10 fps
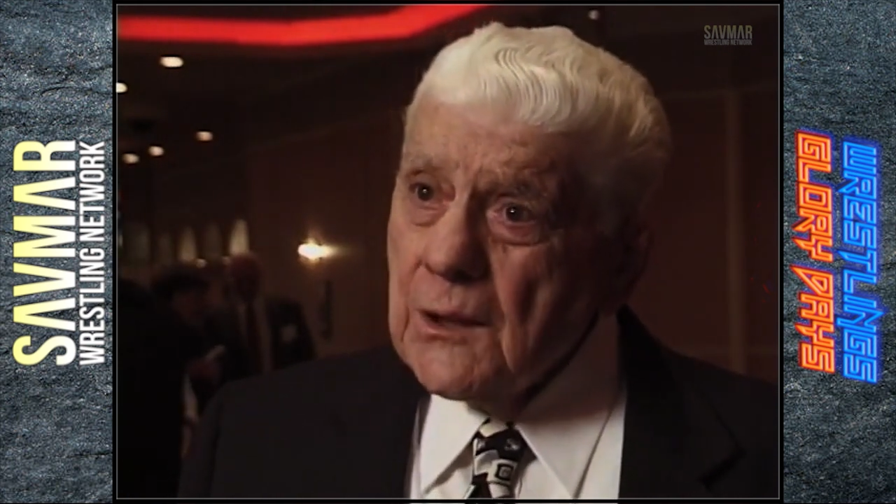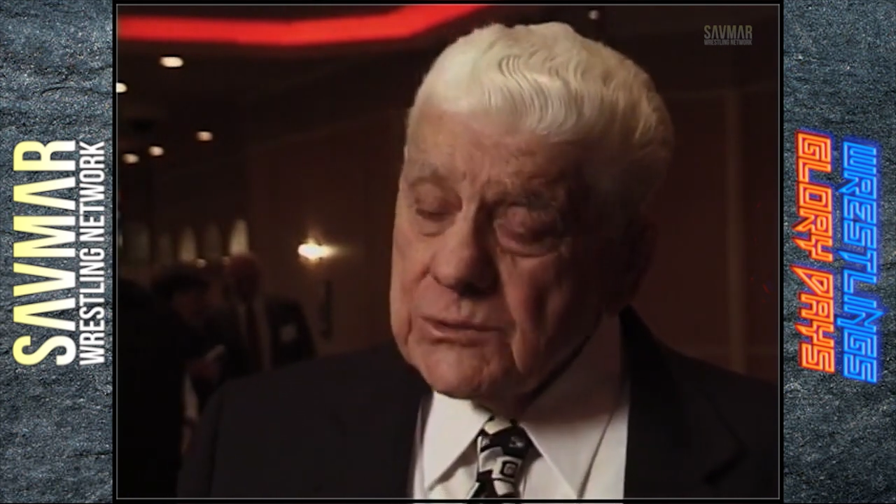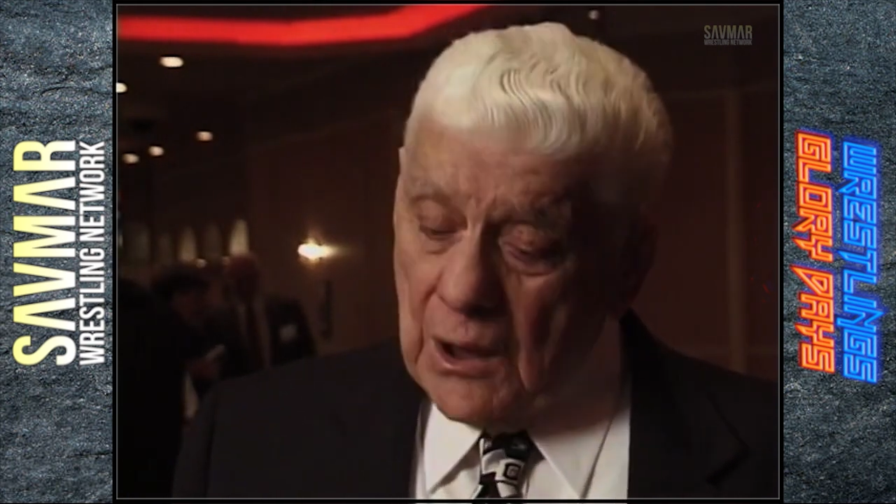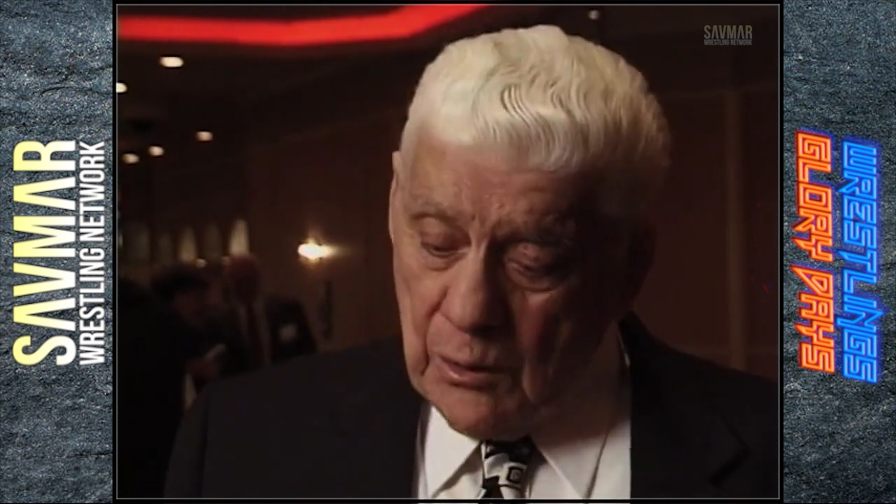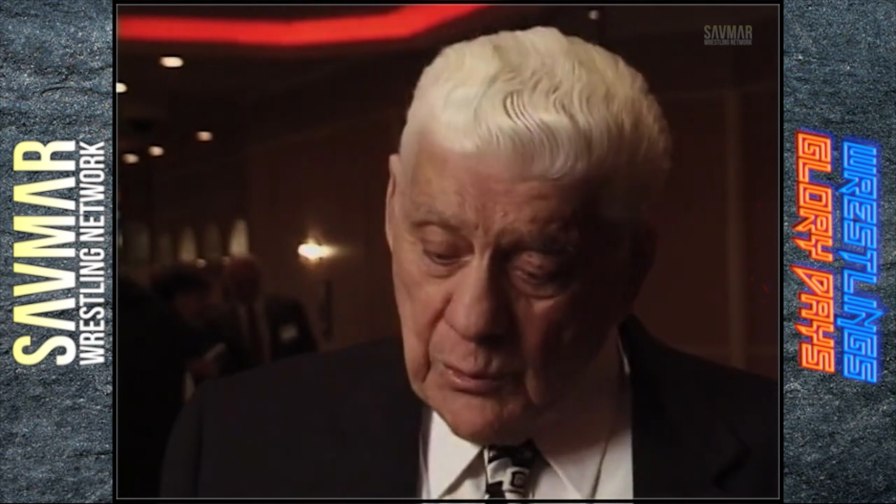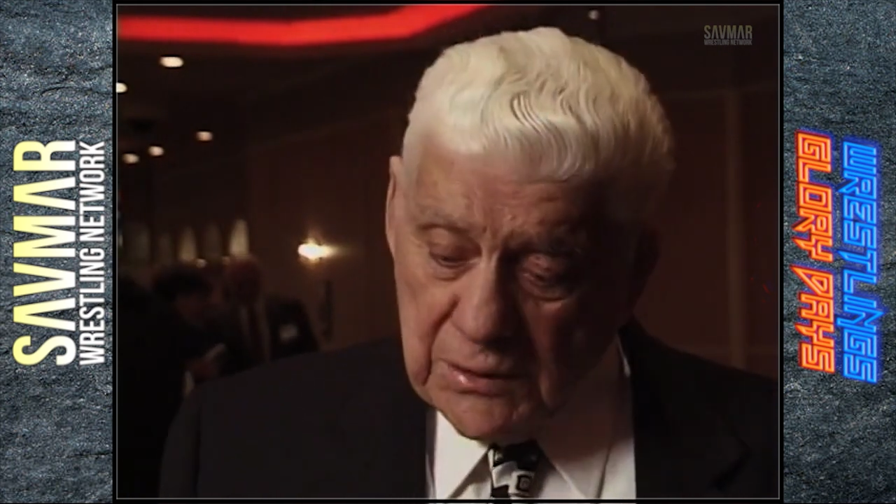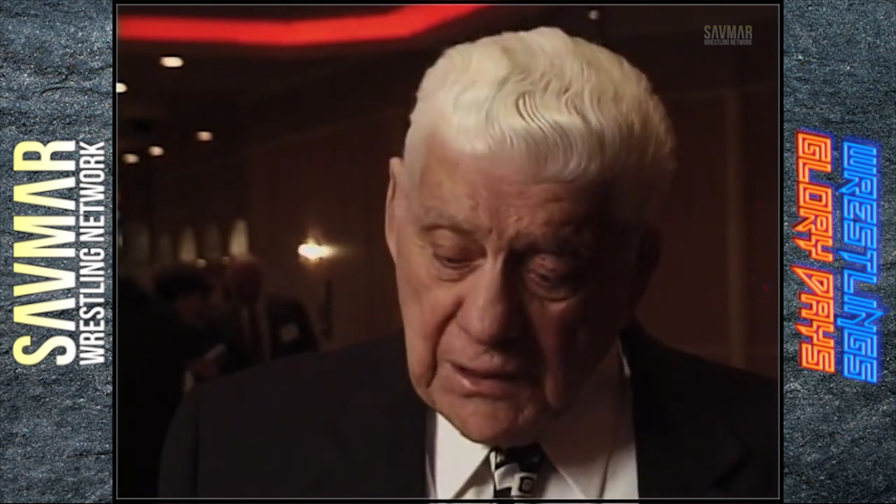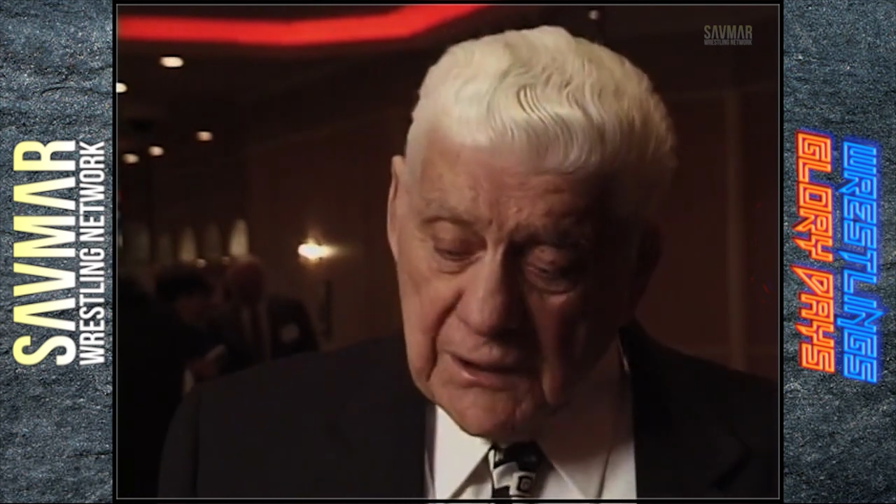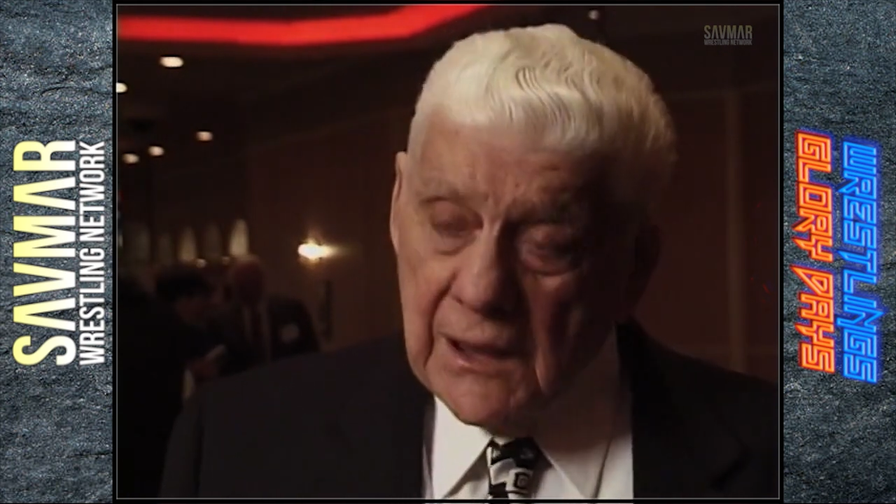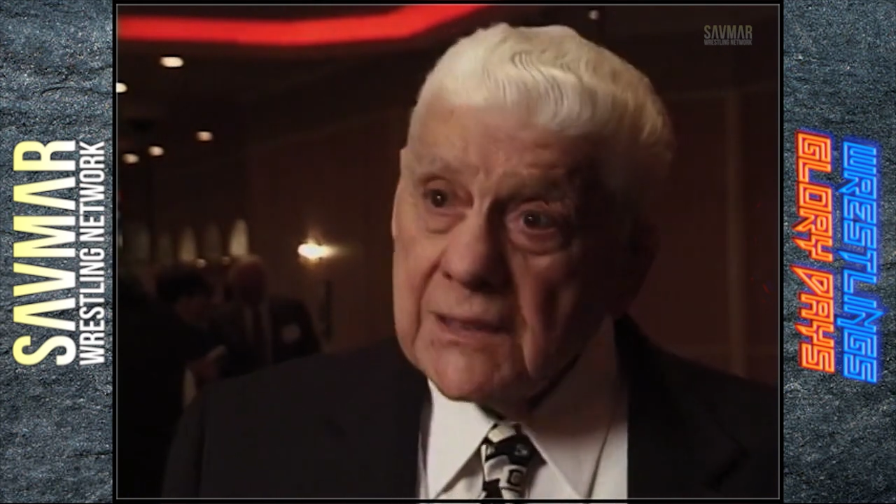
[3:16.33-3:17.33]
So I went
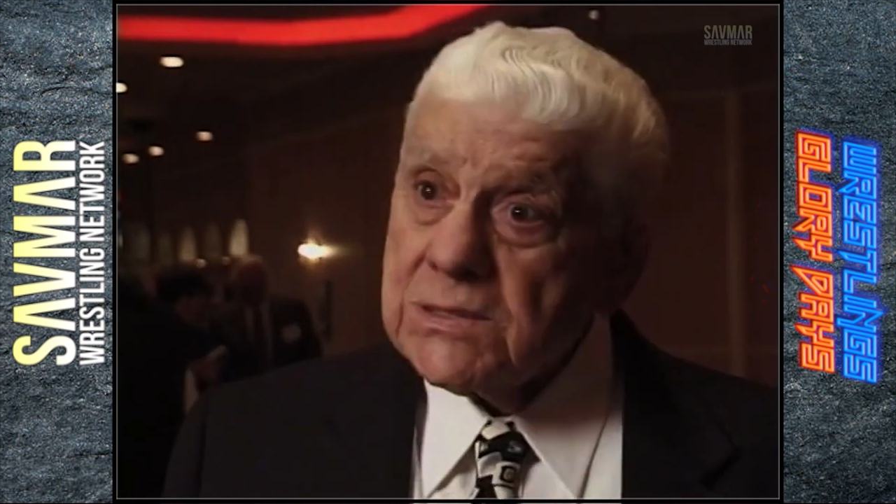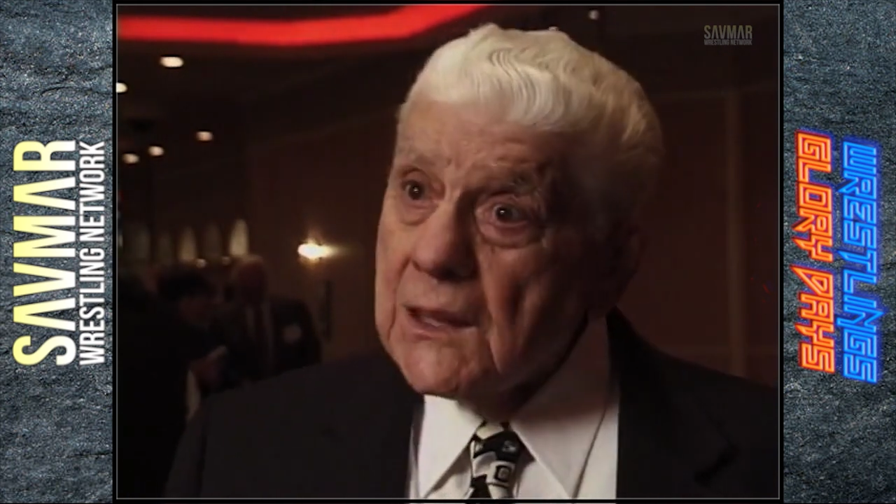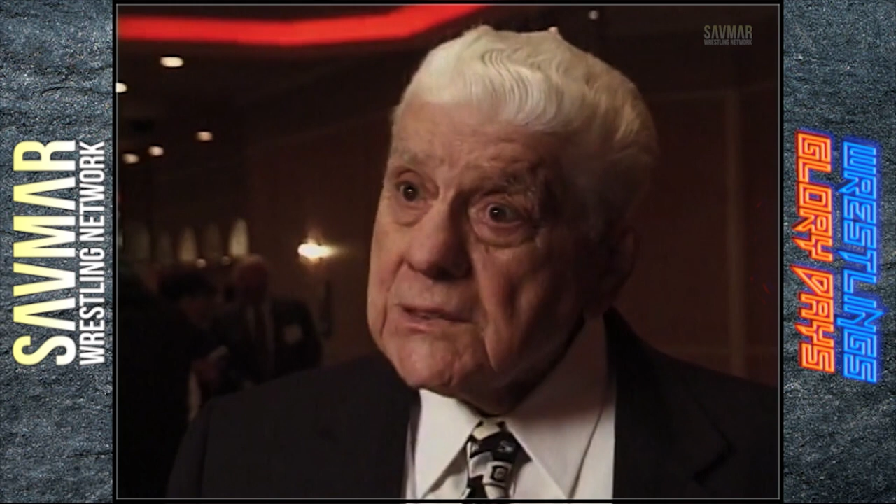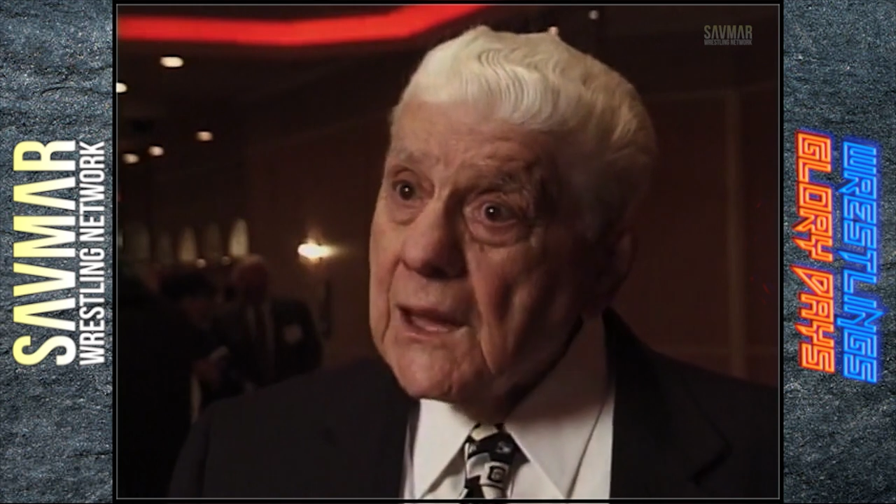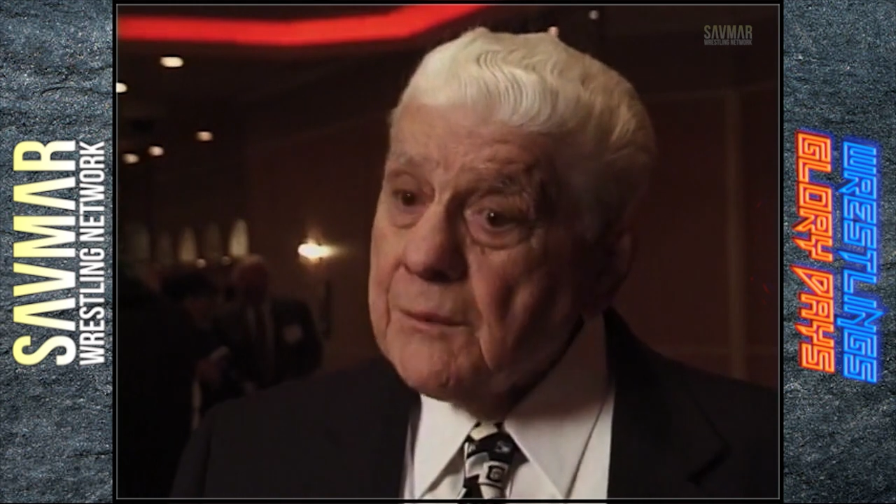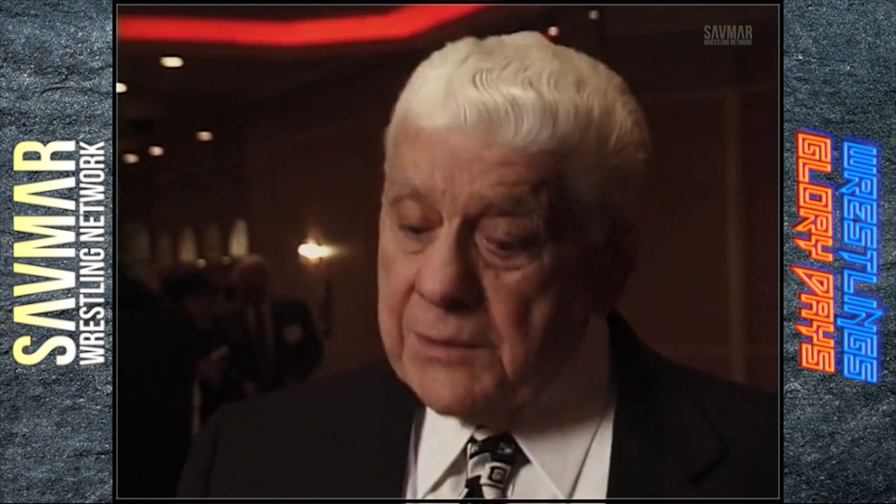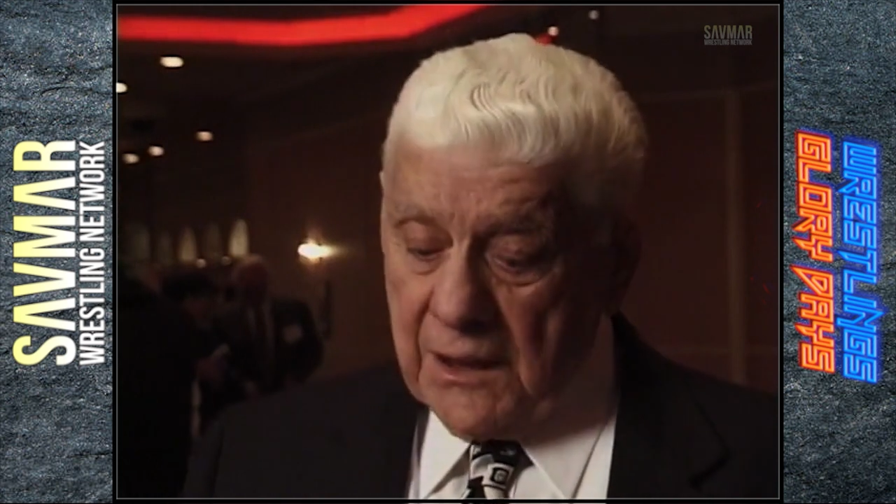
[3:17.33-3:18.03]
down there. At that time,